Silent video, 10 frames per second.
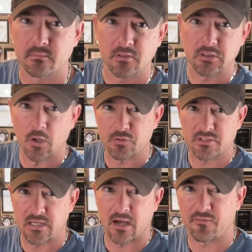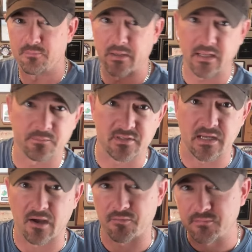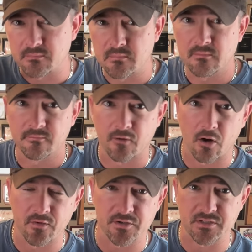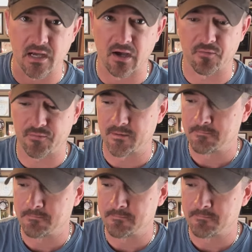close stuff, medium stuff, farther stuff,